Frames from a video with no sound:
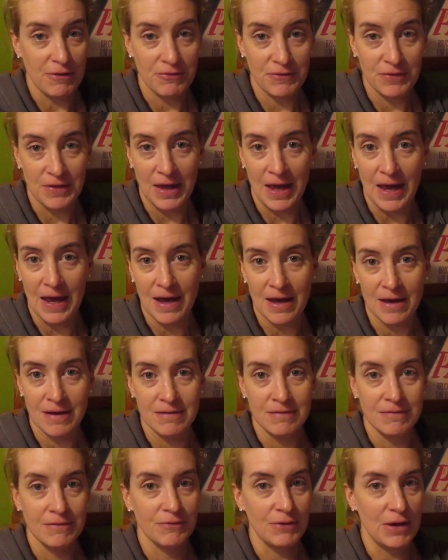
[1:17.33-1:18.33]
for the
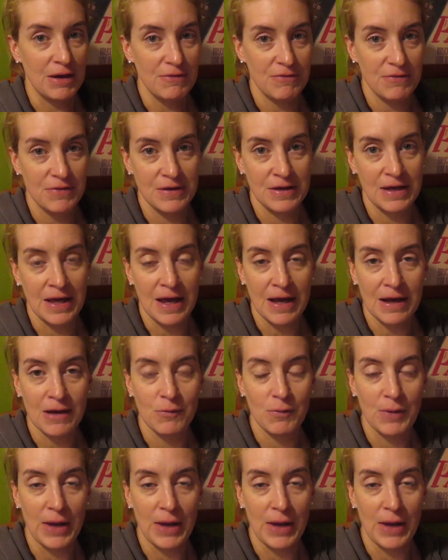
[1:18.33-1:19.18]
head, great for the neck.